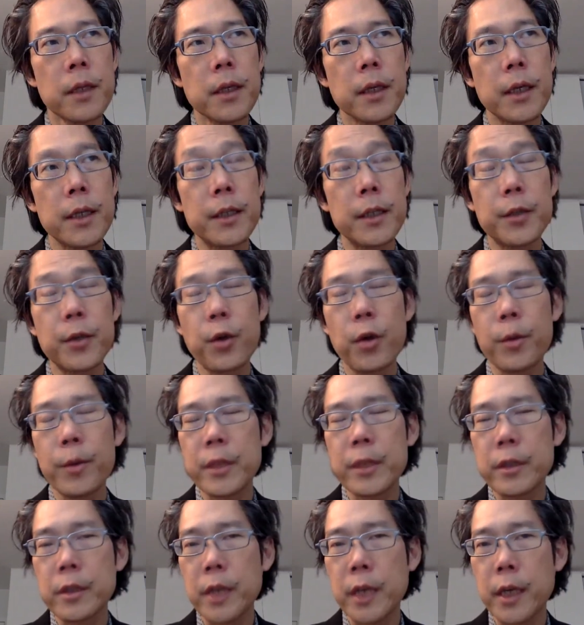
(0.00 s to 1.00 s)

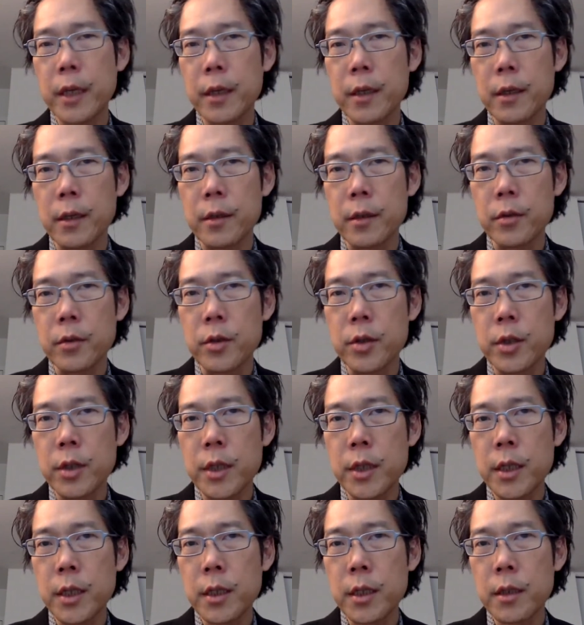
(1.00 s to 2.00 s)
enormous challenge
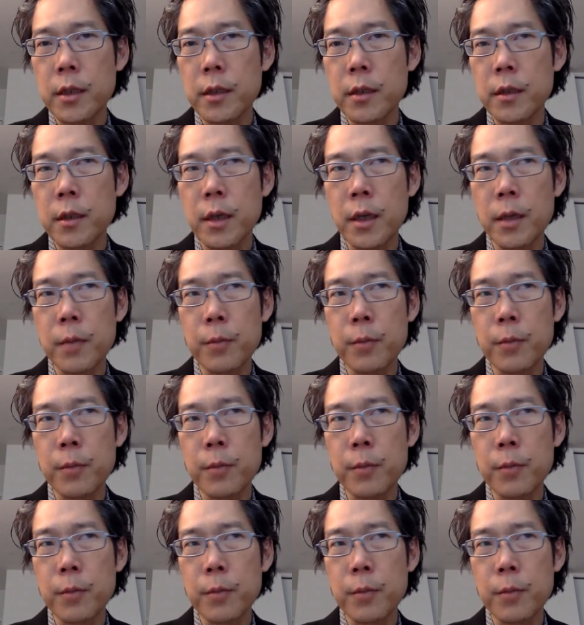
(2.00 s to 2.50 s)
in